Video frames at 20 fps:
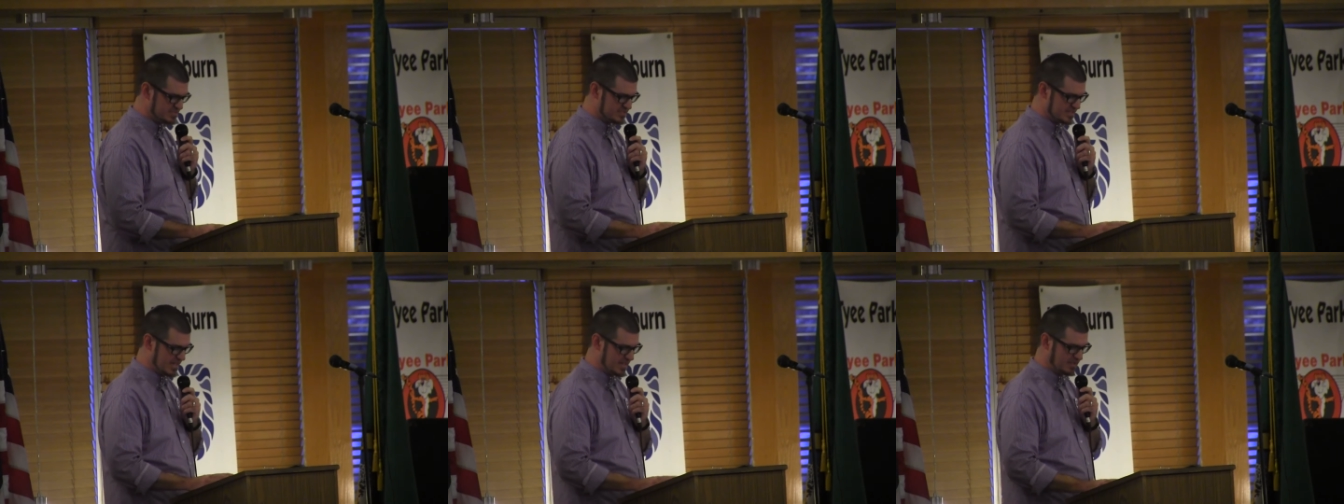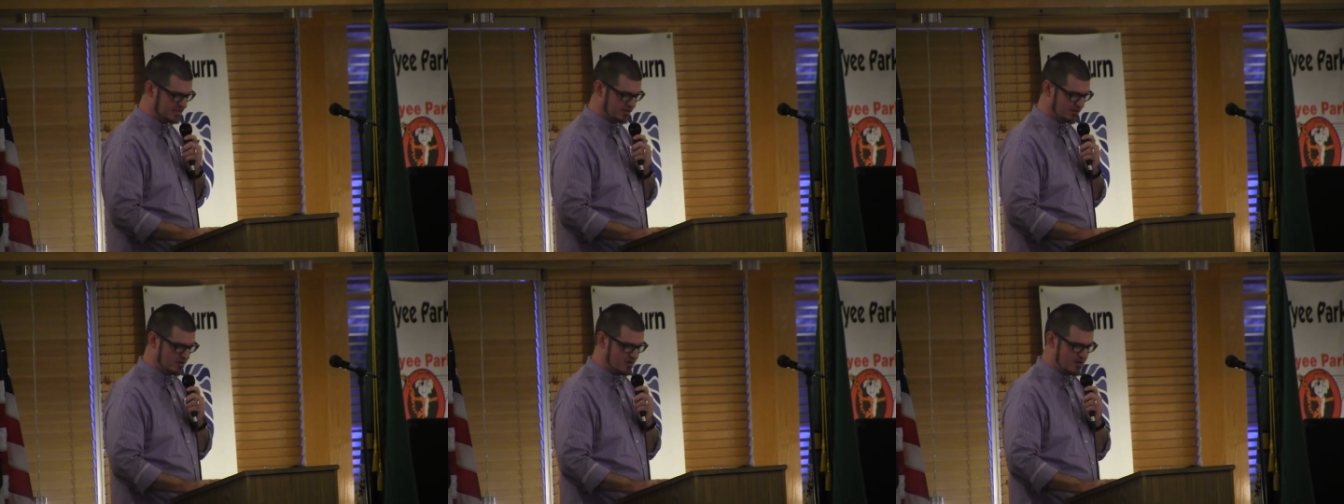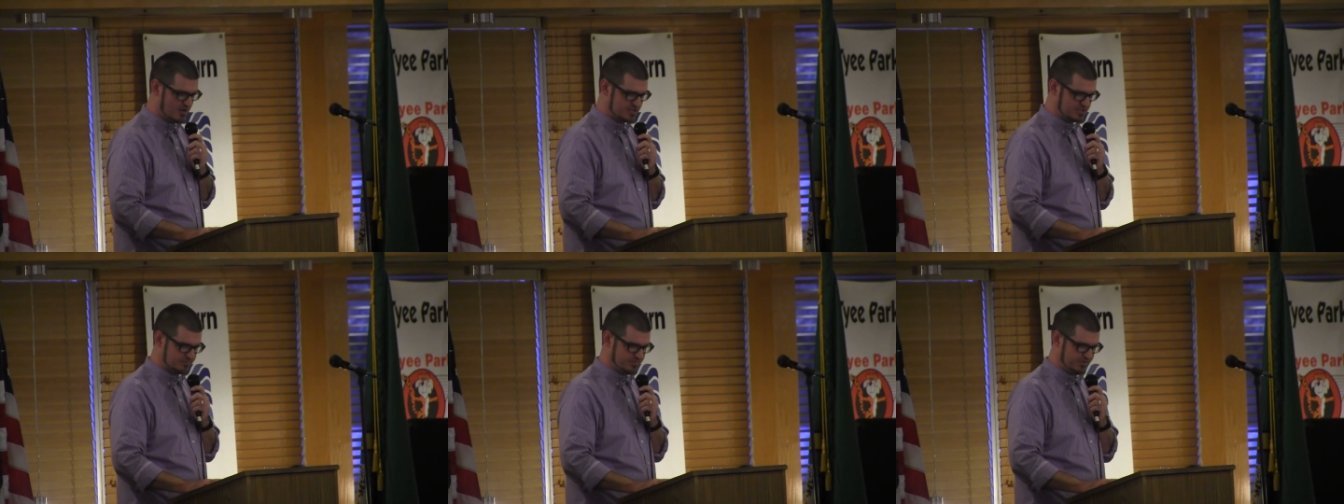St. Clare
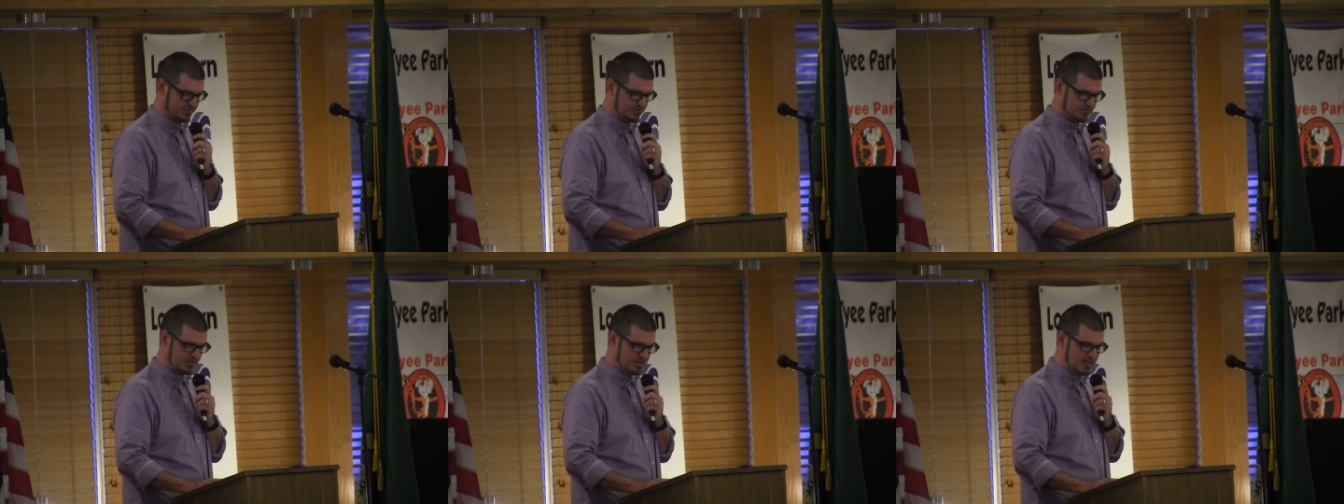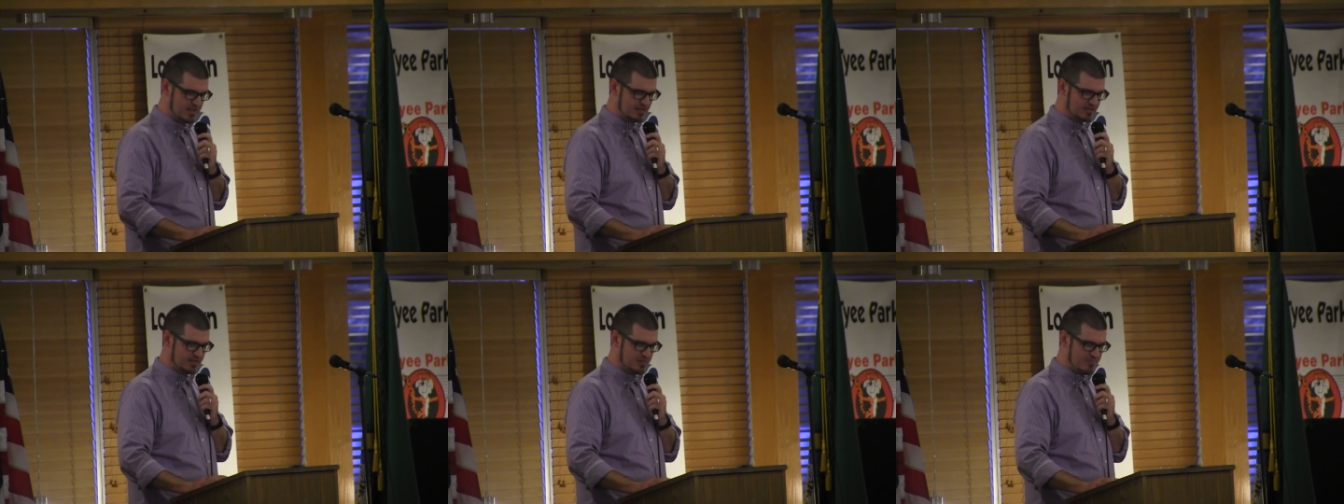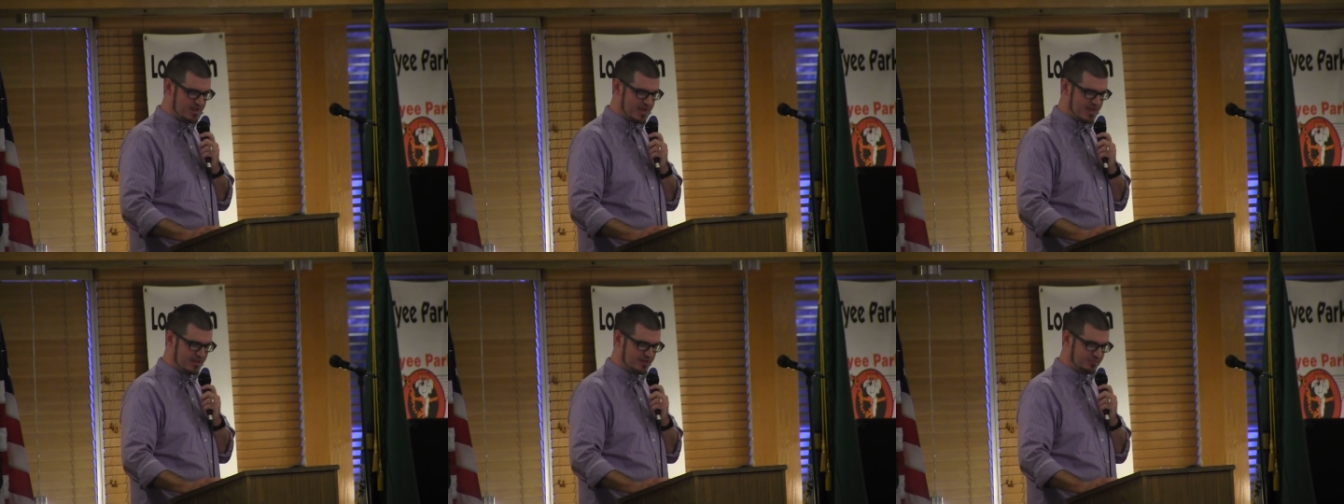Hospital,
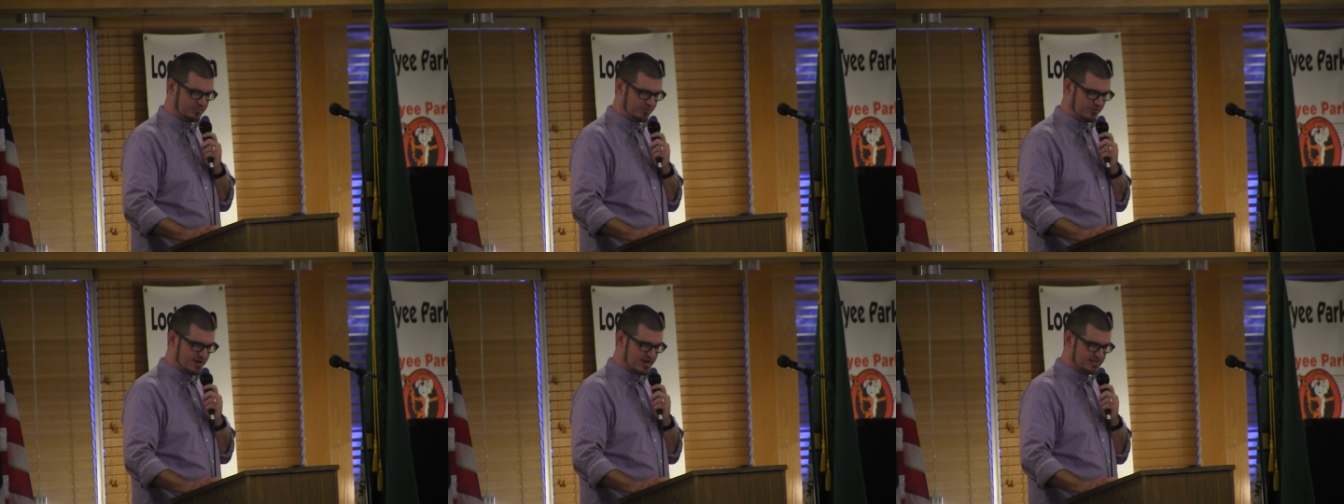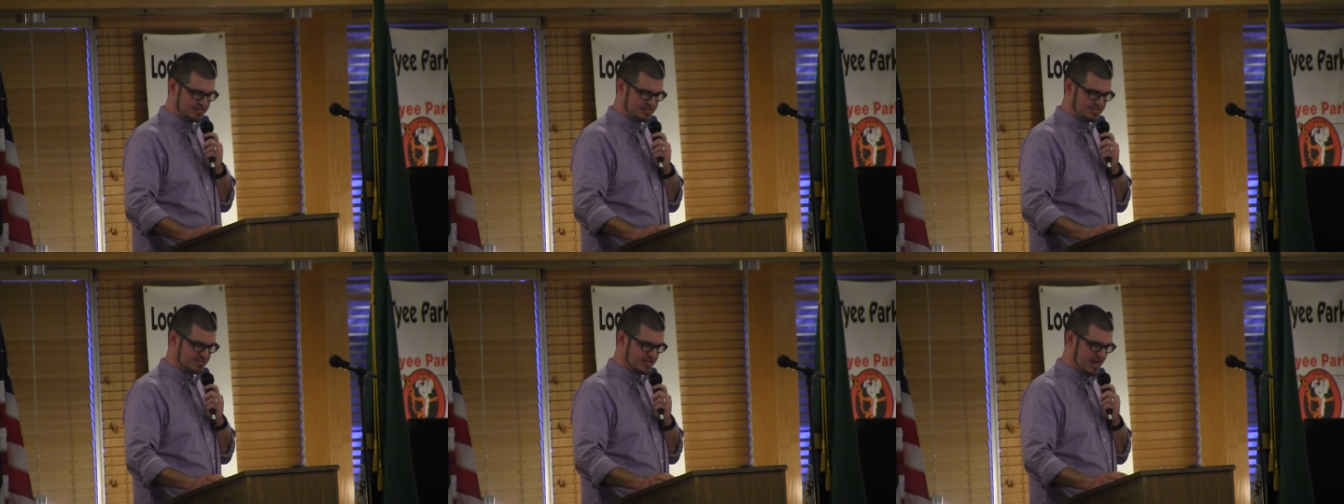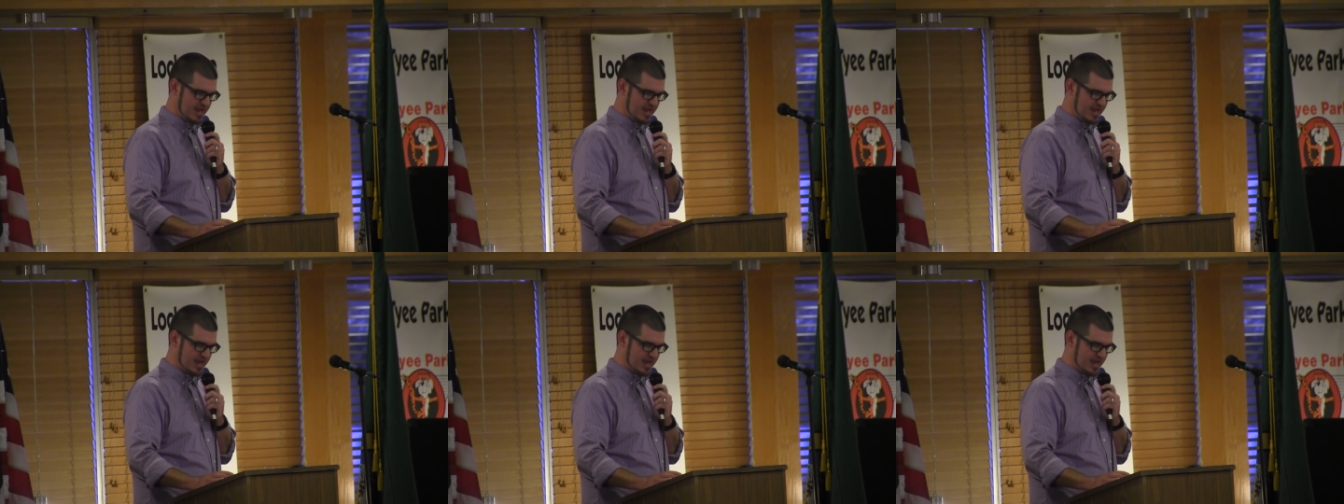LeMay Enterprises,